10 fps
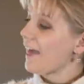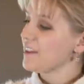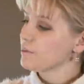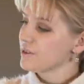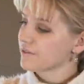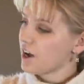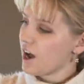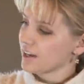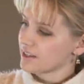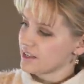And then we've
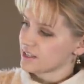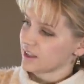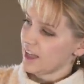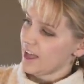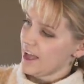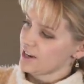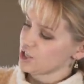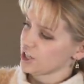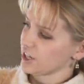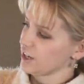got this
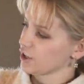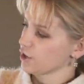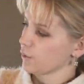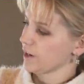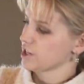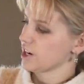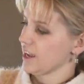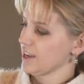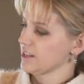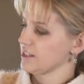edging here, which
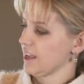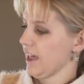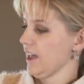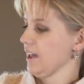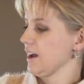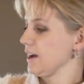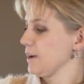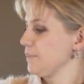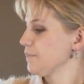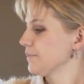is a,
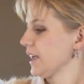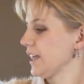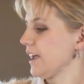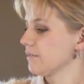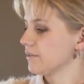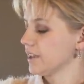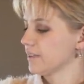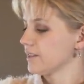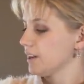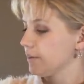can't think
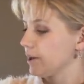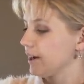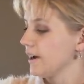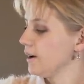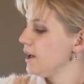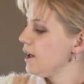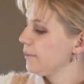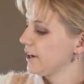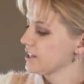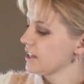of the name right now,
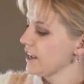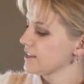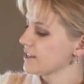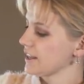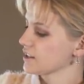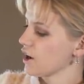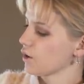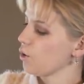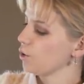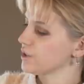but it's lace that's got
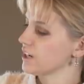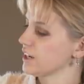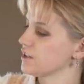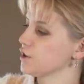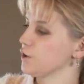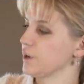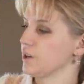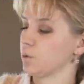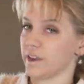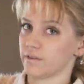holes in it, so you
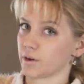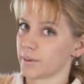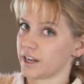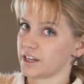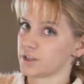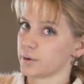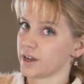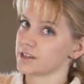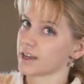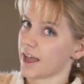can weave ribbon into
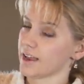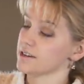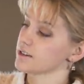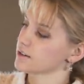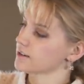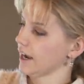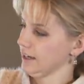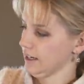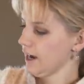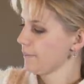it and
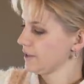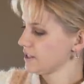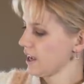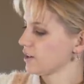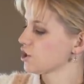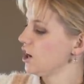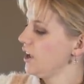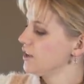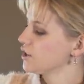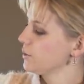tighten it up and such.
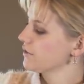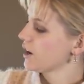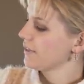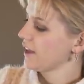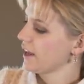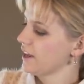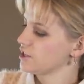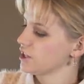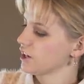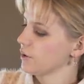So we've got that
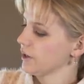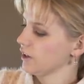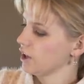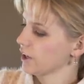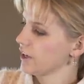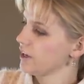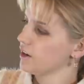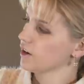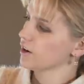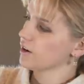edging going along
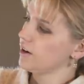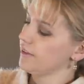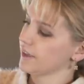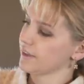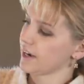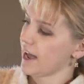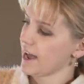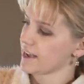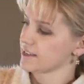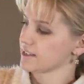here that then
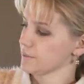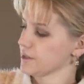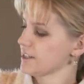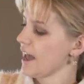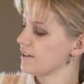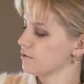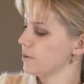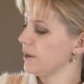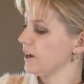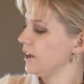has some satin
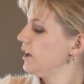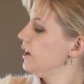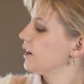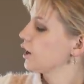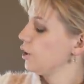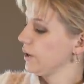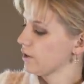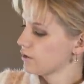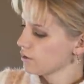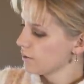ribbon
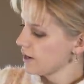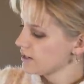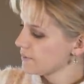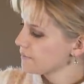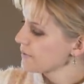going through it.